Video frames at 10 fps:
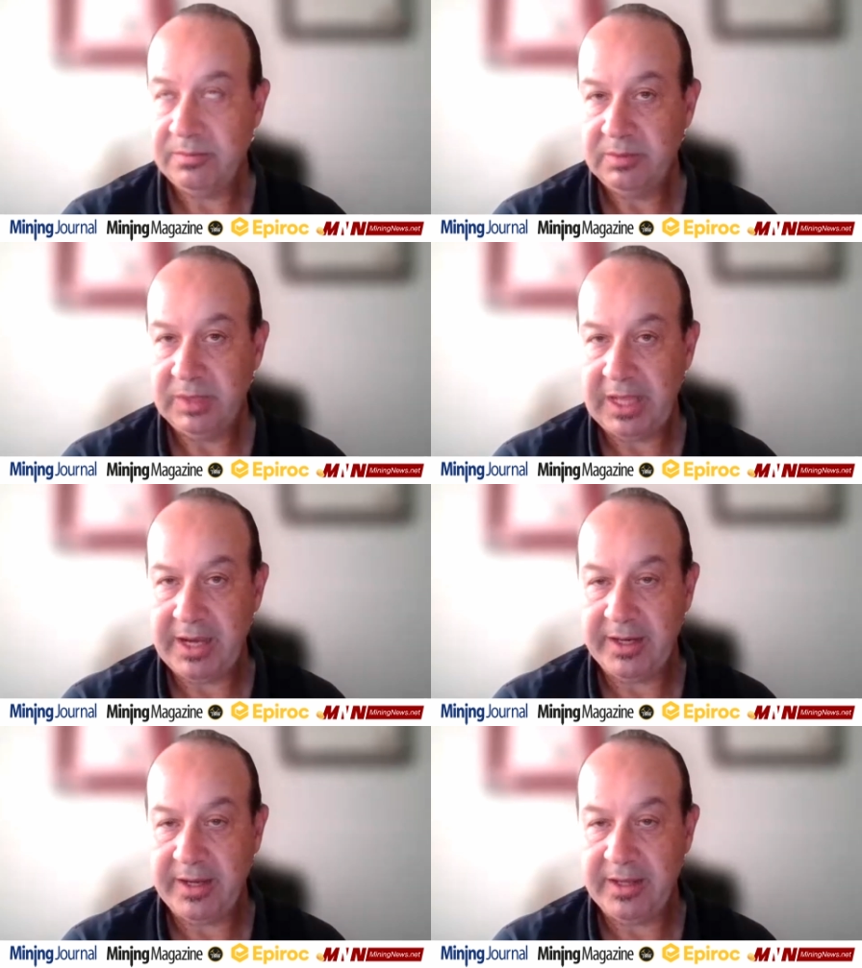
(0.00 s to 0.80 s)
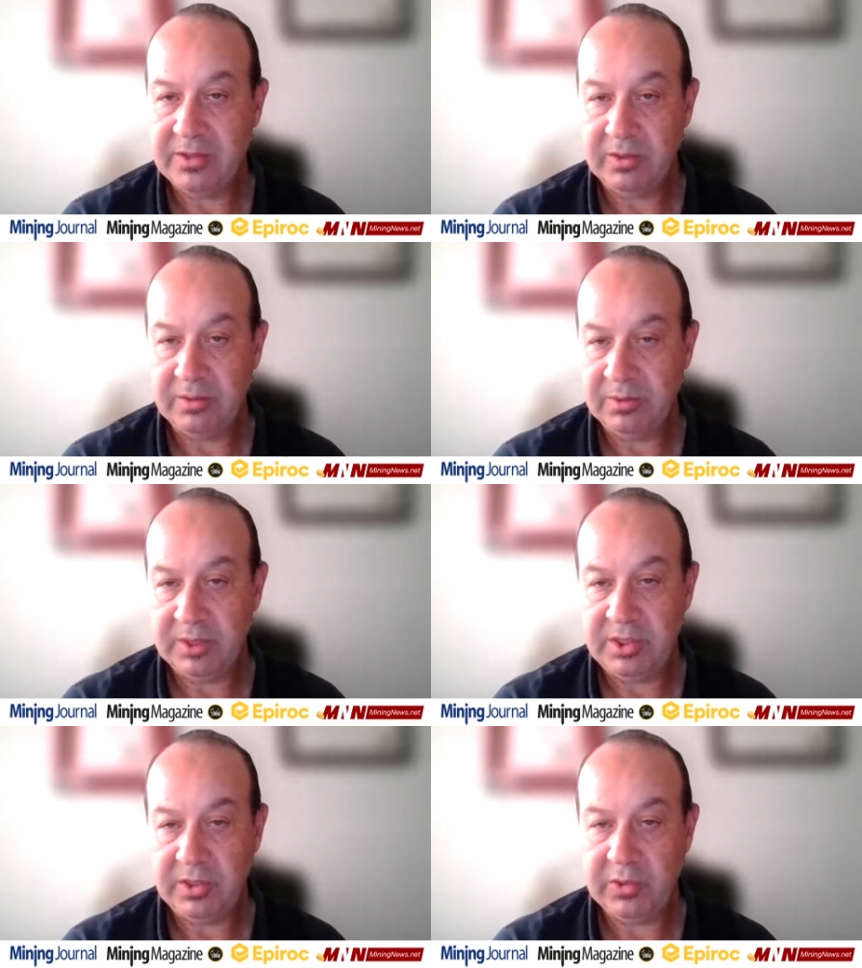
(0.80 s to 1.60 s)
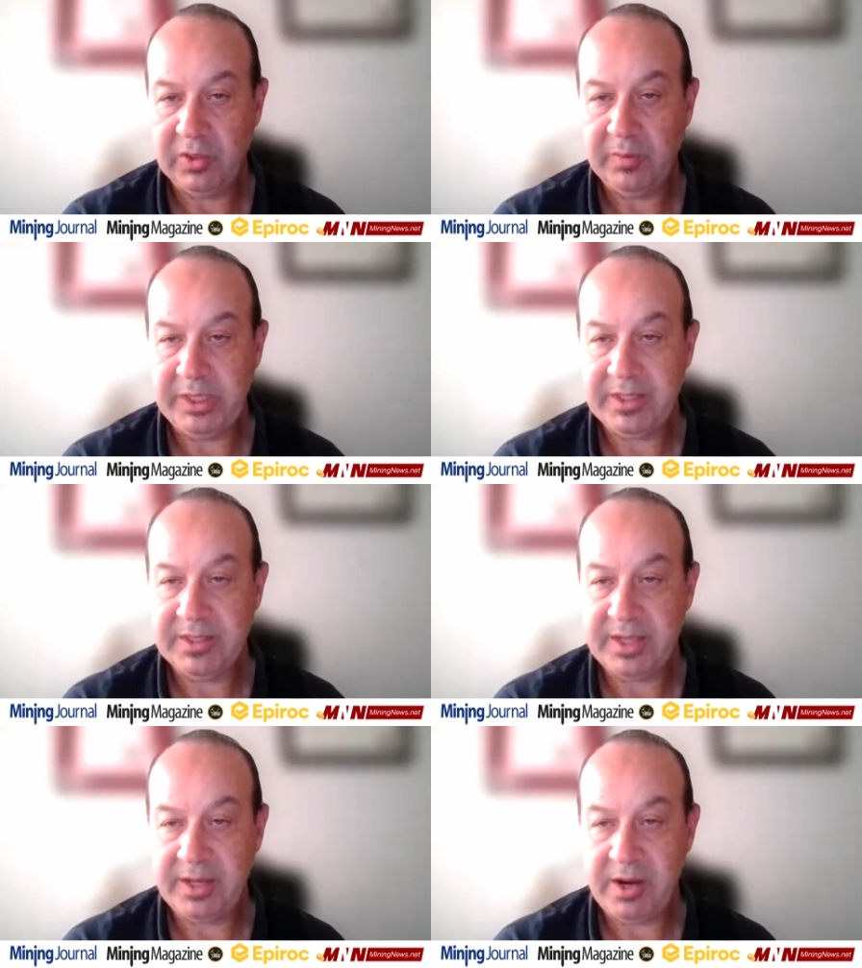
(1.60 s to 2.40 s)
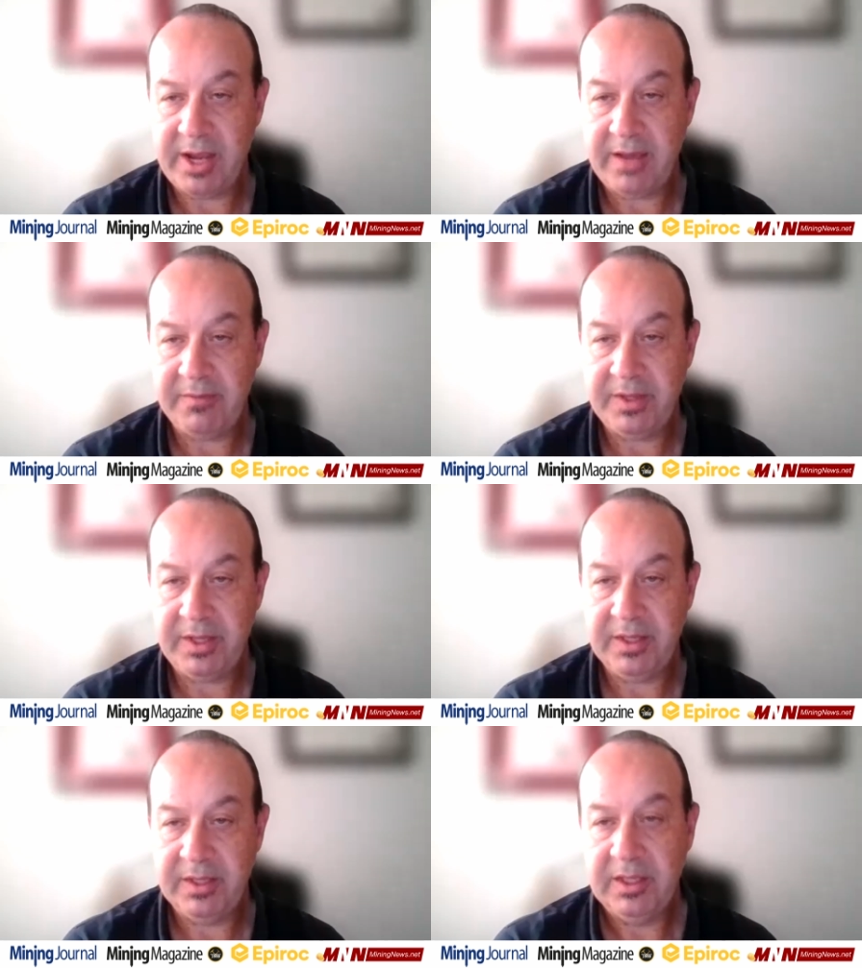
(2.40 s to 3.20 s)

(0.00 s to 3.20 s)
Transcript: the laggards, as you call them, because they don't have their